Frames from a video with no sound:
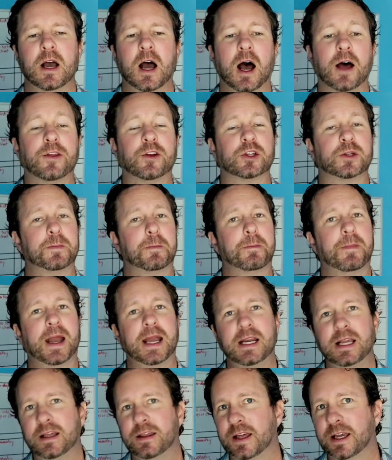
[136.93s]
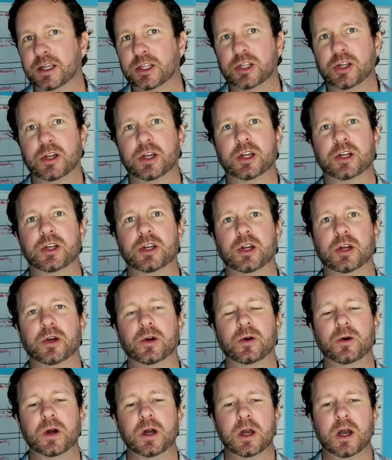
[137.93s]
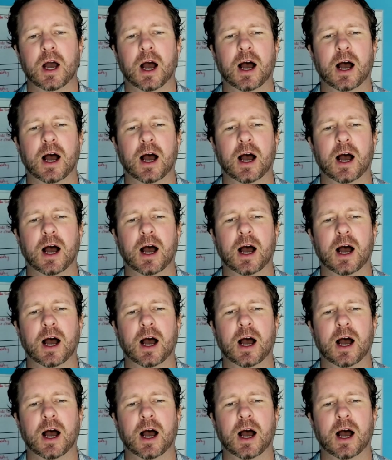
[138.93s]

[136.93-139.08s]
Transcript: There's many things you can do.